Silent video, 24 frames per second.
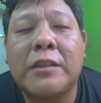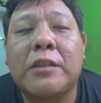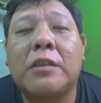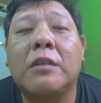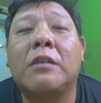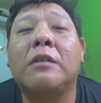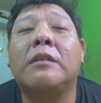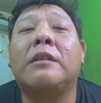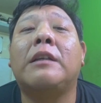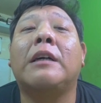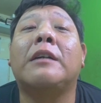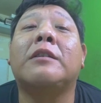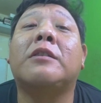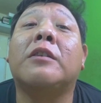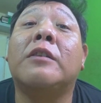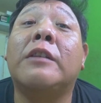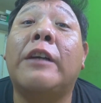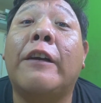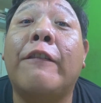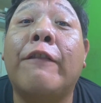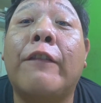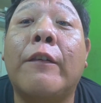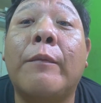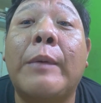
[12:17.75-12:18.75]
so that's all
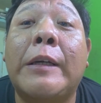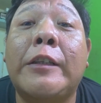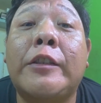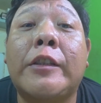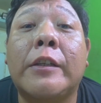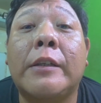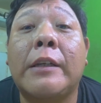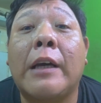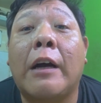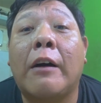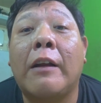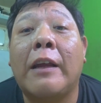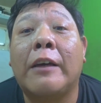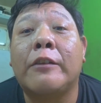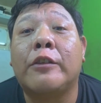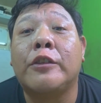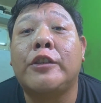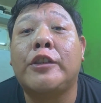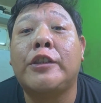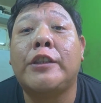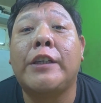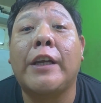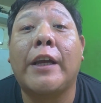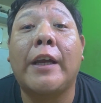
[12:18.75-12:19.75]
the information that I'd like to
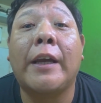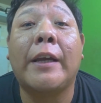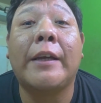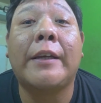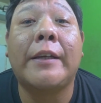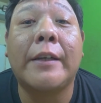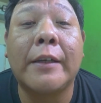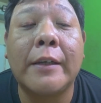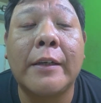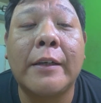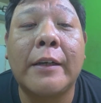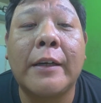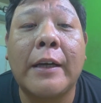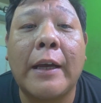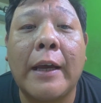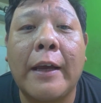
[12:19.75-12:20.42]
share here.